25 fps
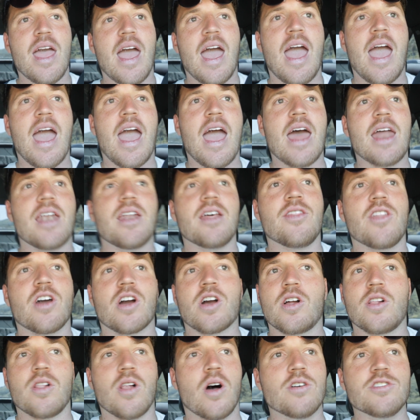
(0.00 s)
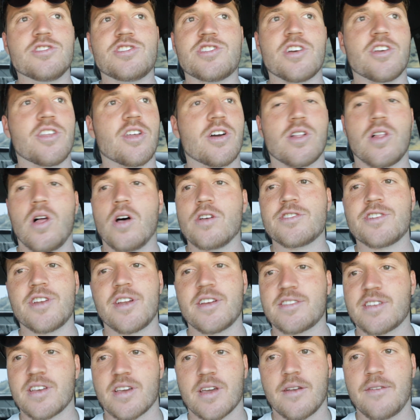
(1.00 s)
And the closer
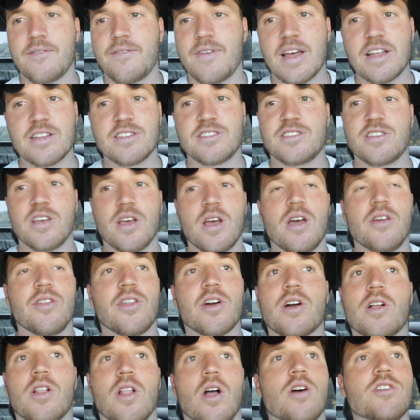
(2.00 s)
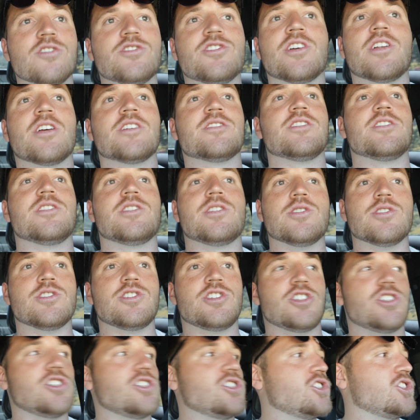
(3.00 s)
doesn't convince. The closer doesn't do
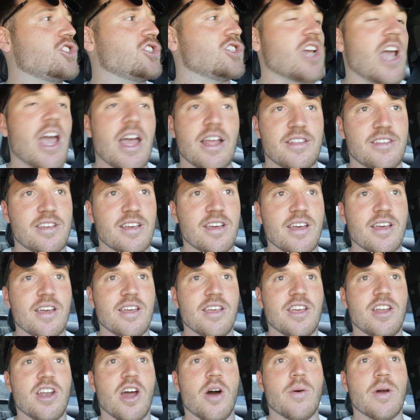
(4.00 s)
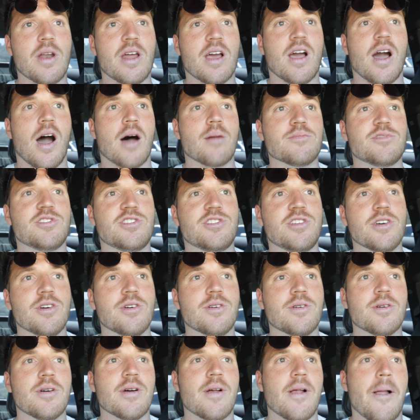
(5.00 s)
shit, you know, when it comes
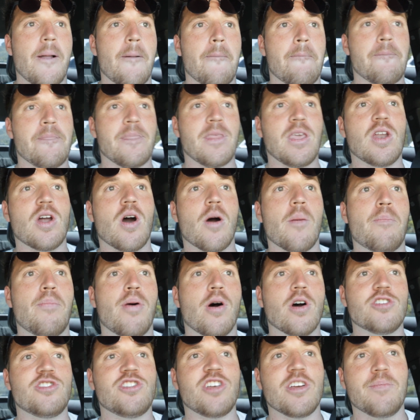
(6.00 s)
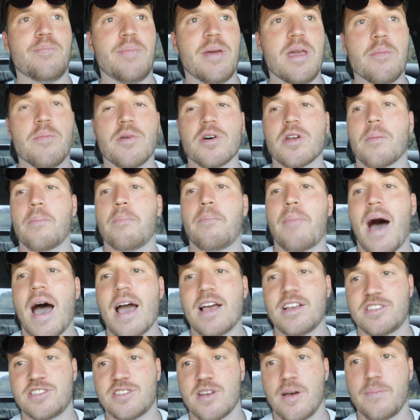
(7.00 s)
to, you know, pushing people to
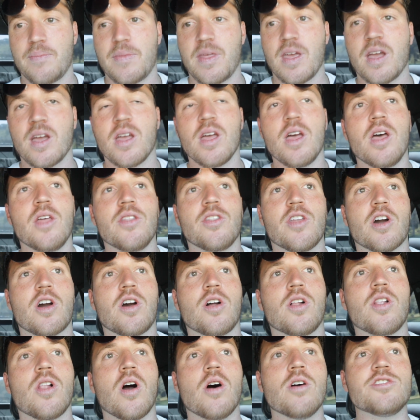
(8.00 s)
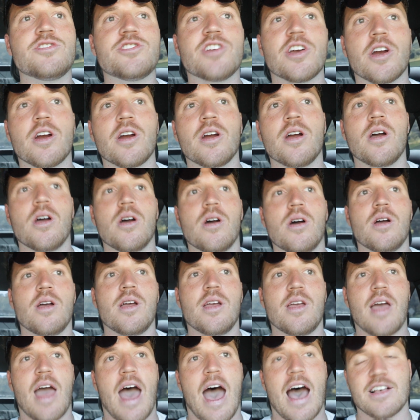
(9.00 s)
buy something. The closer
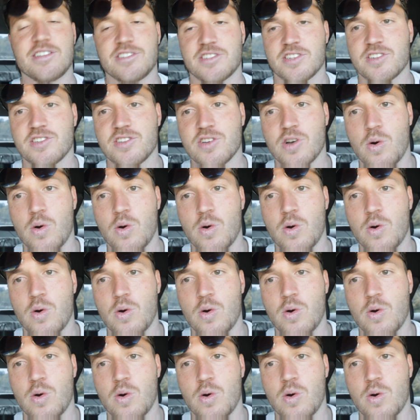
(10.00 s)
asks